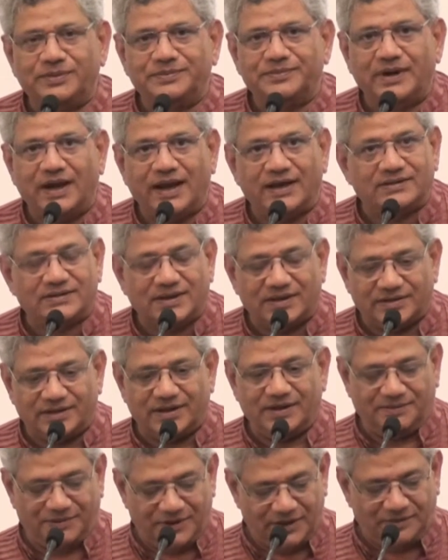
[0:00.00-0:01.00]
I'm glad such
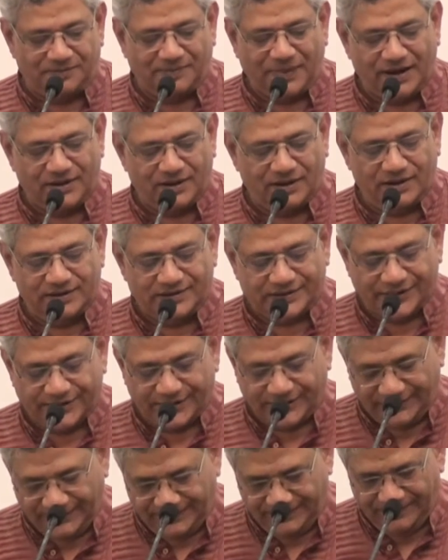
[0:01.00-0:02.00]
an eminent panel is
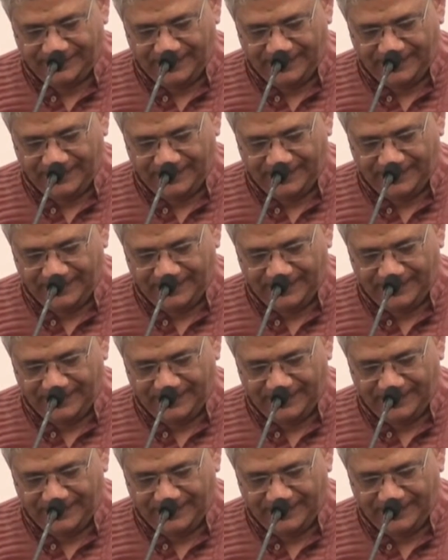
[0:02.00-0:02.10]
here.